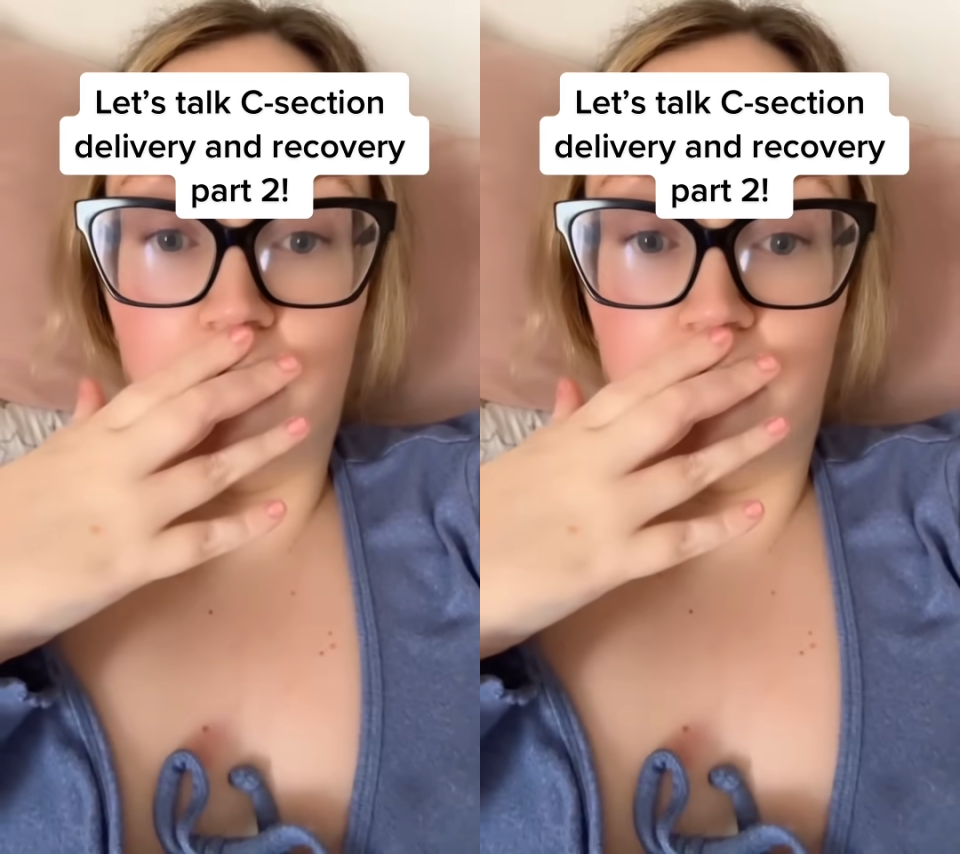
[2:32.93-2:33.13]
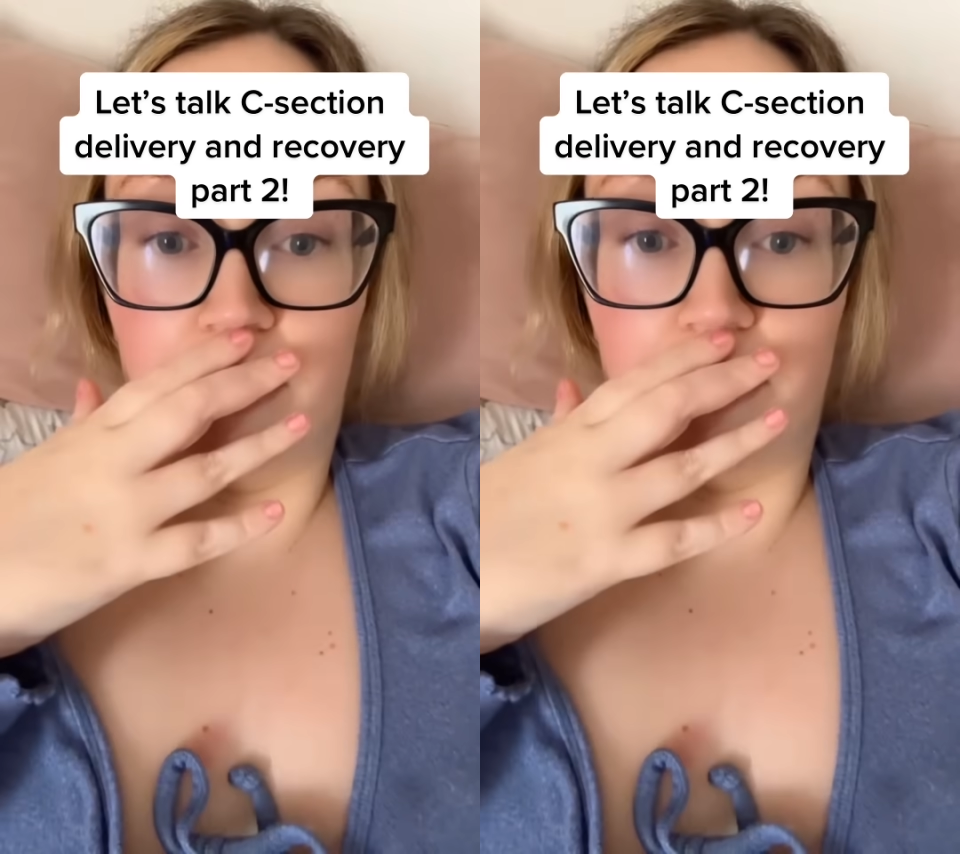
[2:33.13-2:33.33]

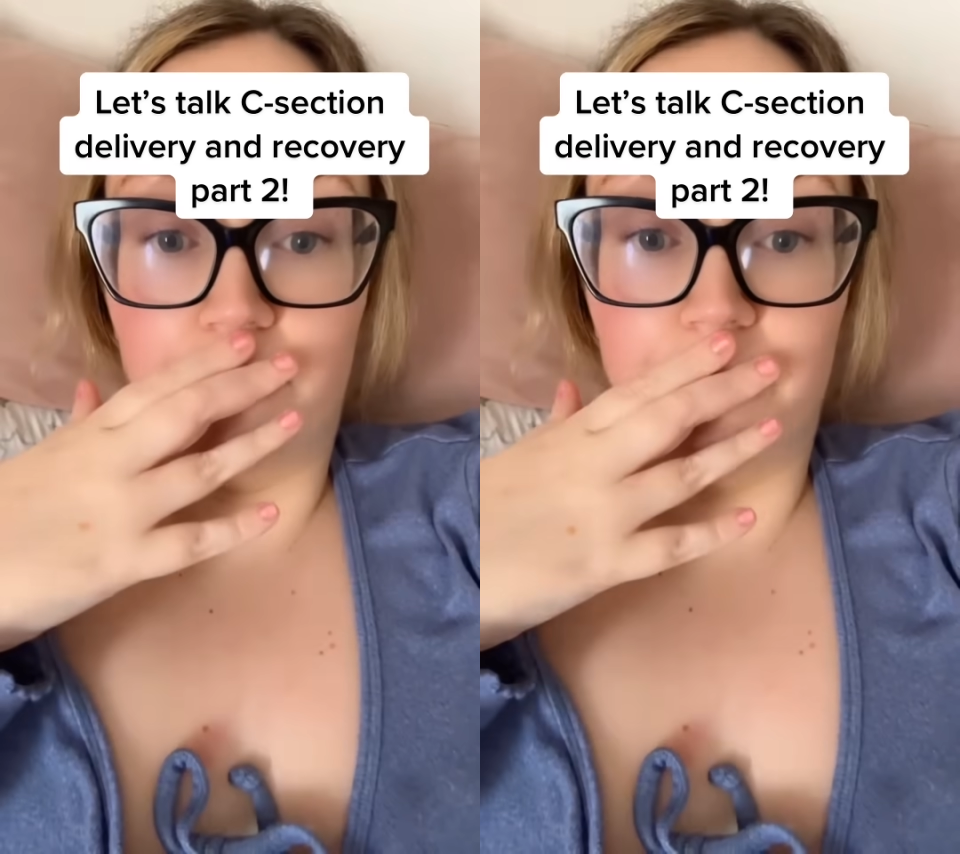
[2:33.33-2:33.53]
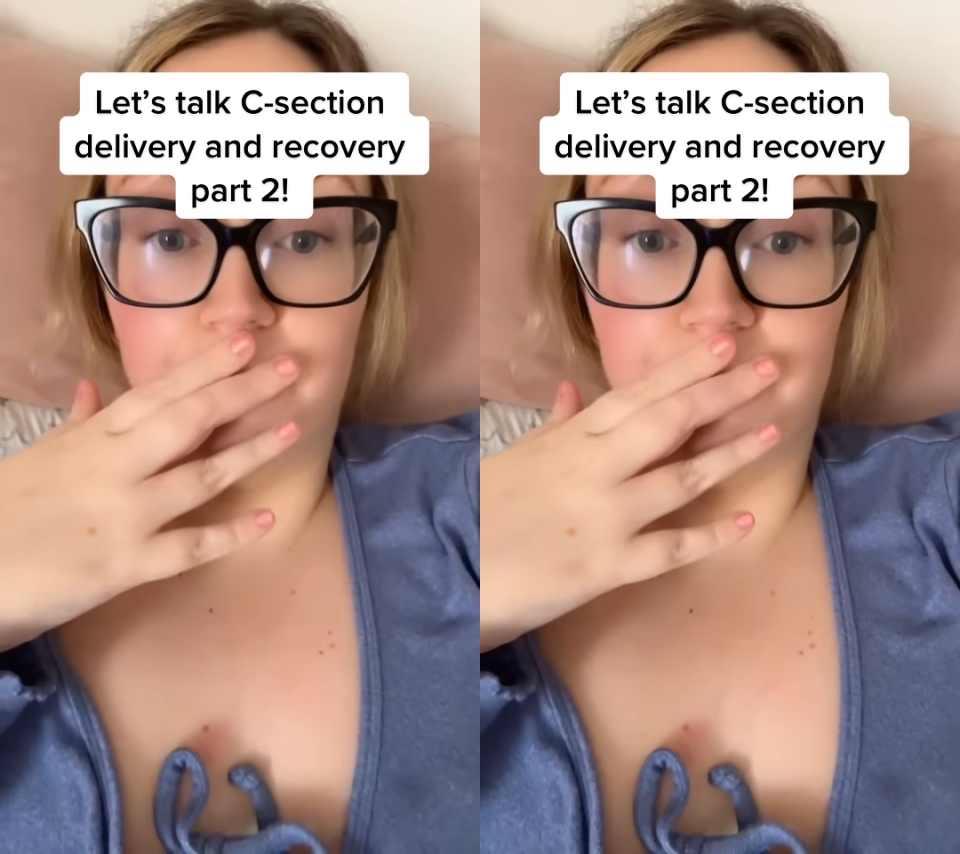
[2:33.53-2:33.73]

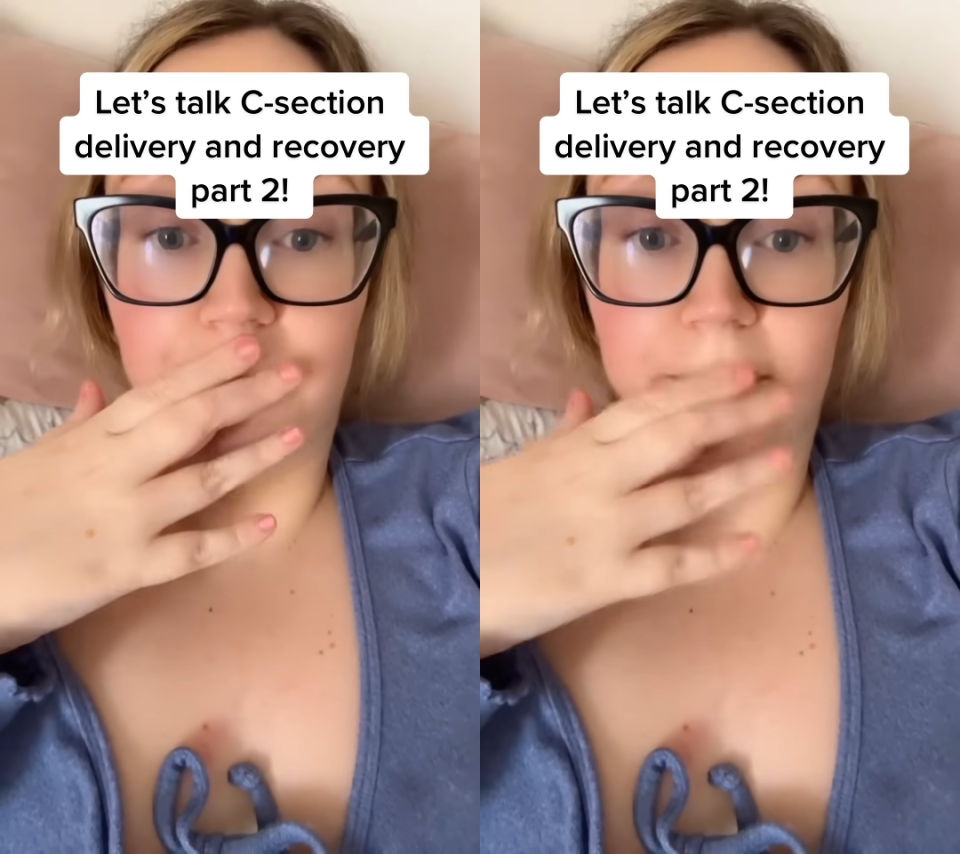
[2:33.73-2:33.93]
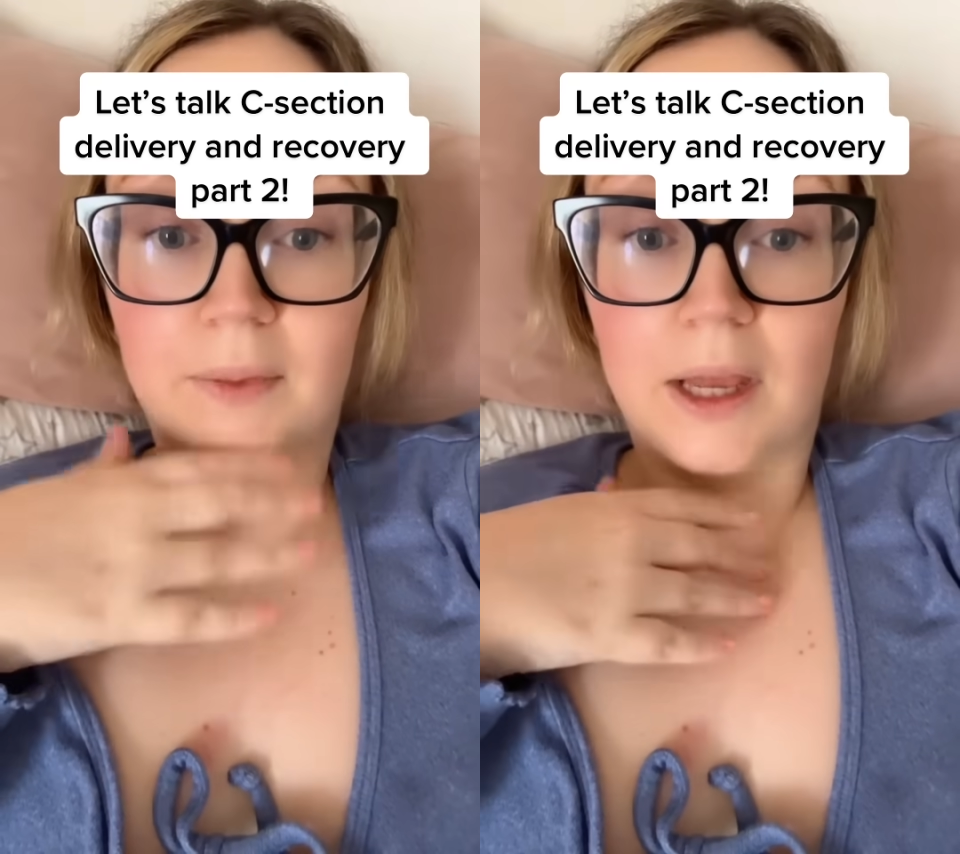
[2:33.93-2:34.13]
I
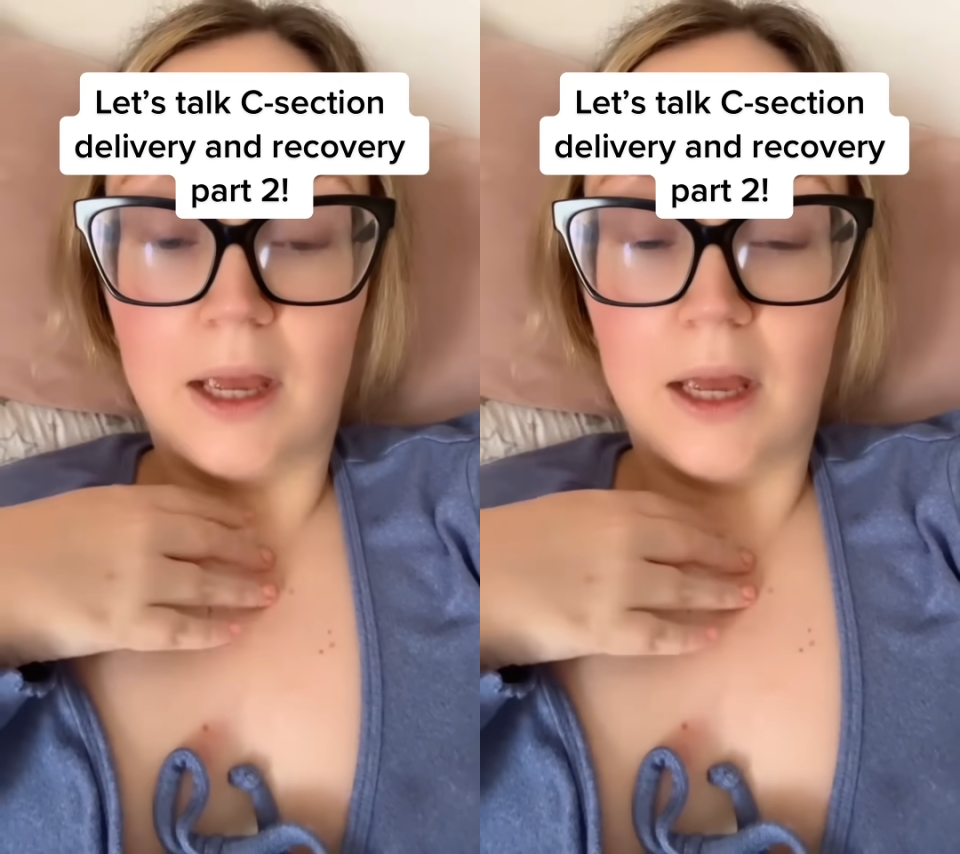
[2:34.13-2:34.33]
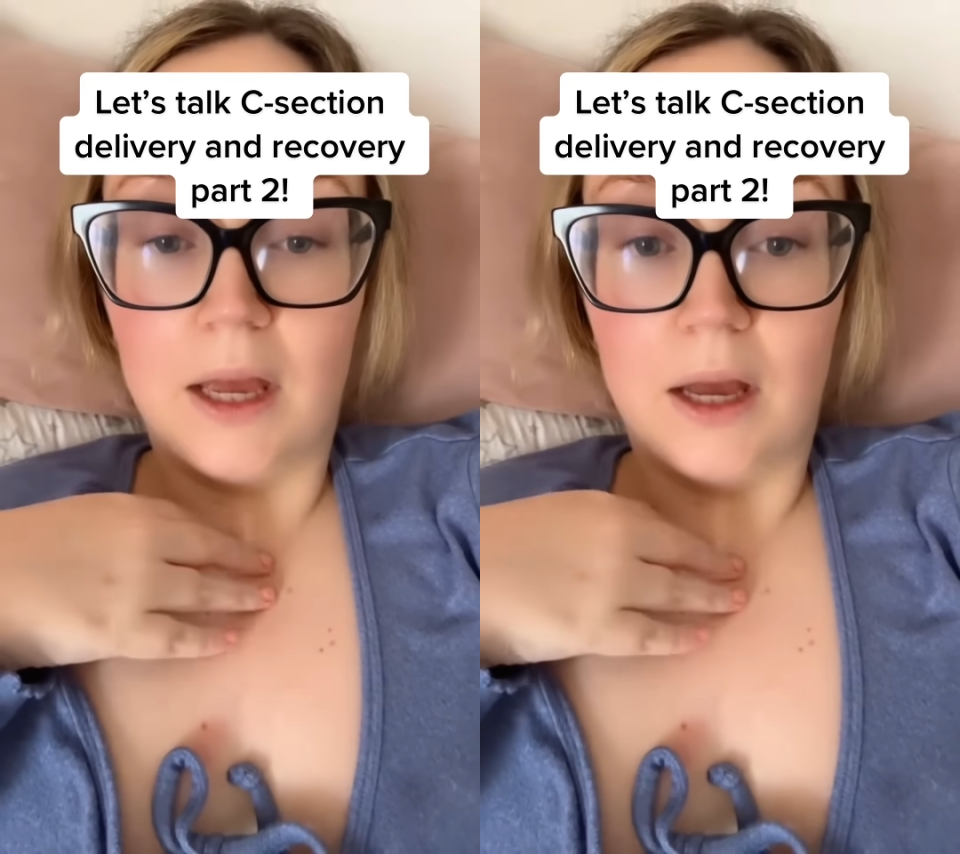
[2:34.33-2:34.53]

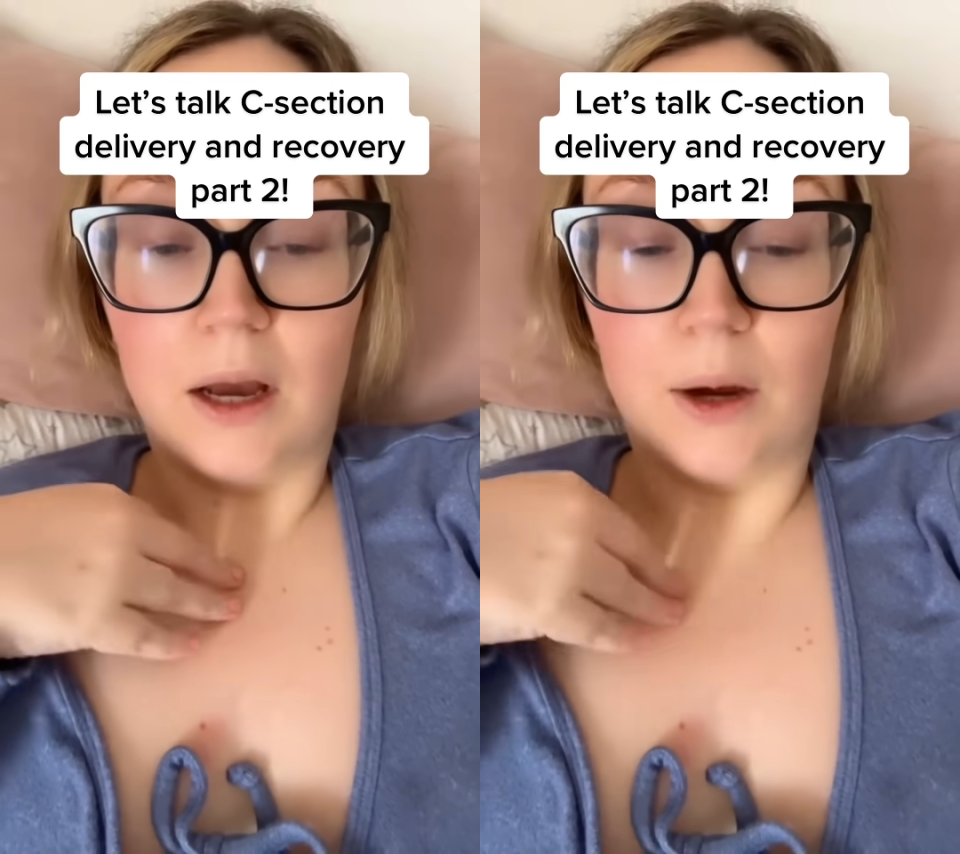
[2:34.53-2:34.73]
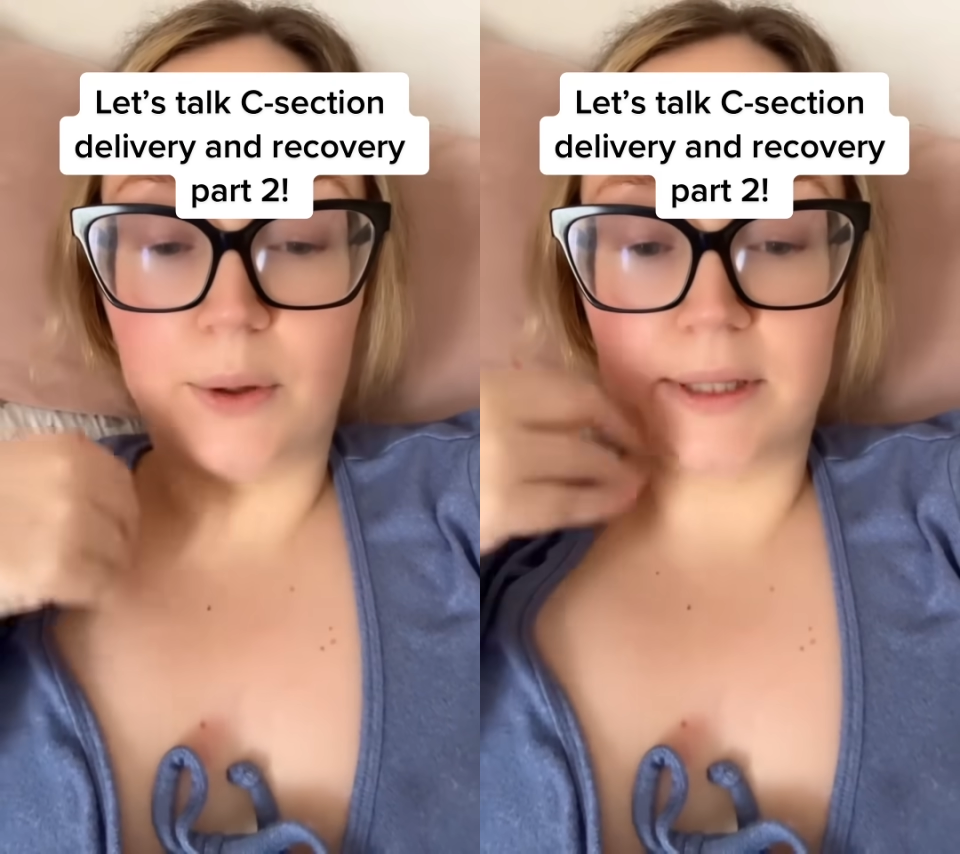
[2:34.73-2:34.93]

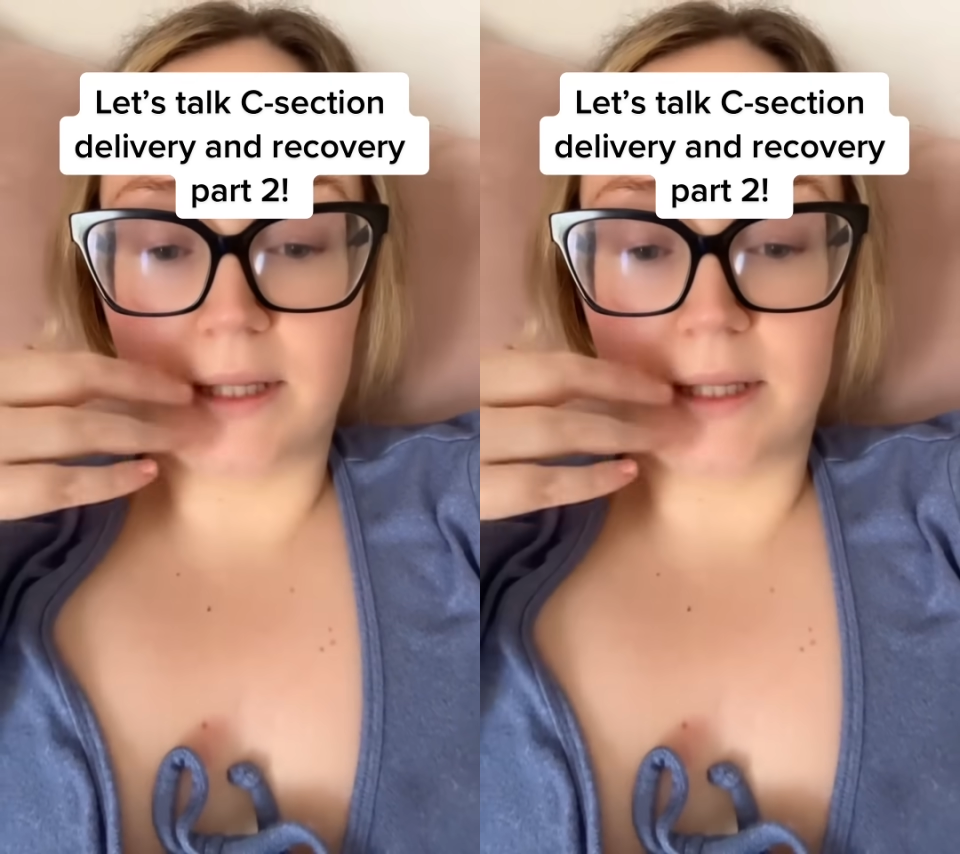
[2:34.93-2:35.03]
would